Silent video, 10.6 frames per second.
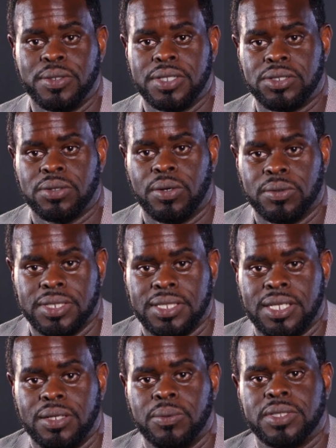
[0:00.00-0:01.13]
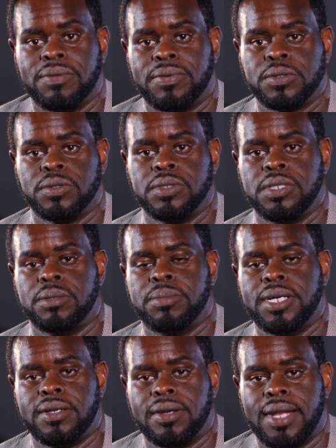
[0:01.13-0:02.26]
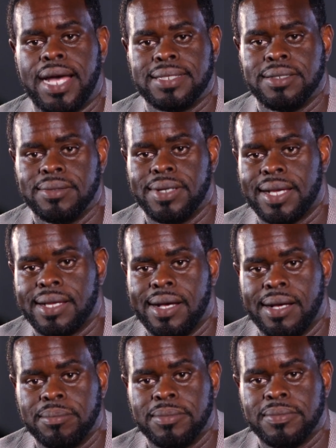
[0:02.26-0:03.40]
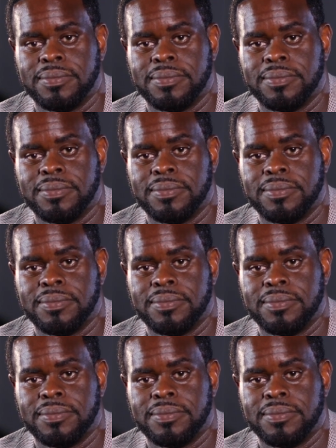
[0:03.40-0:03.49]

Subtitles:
You control the deal with the virtual deal button on Lot2You.com.